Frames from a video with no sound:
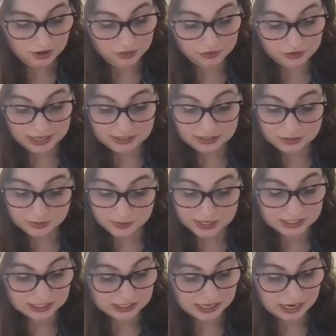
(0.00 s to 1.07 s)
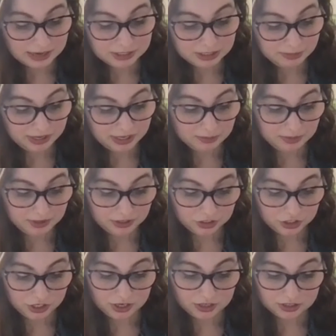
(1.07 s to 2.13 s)
The rest went into empty peanut butter
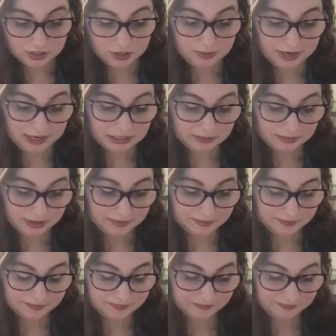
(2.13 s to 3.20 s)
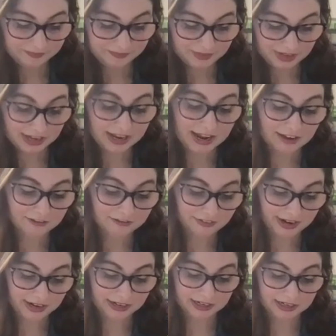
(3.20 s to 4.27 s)
jars in her basement. I can't
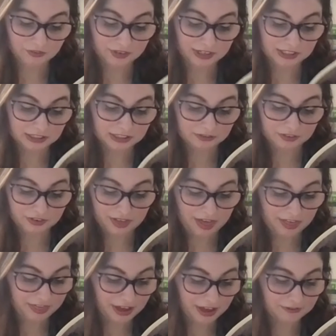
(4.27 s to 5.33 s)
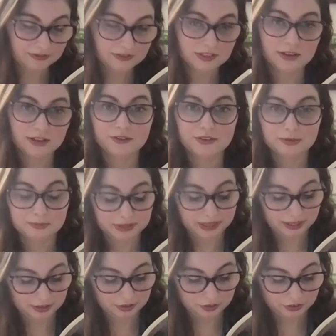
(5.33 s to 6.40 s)
find any reason for that theft other than
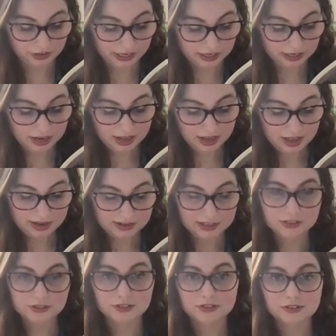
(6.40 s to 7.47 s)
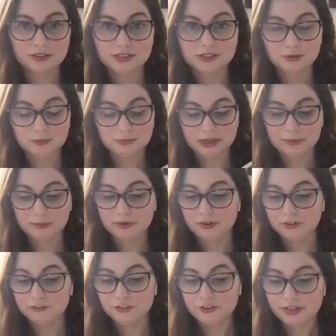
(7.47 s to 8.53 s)
blatant greed, and I certainly don't blame
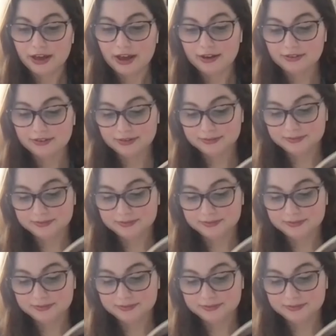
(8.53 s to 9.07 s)
her for that.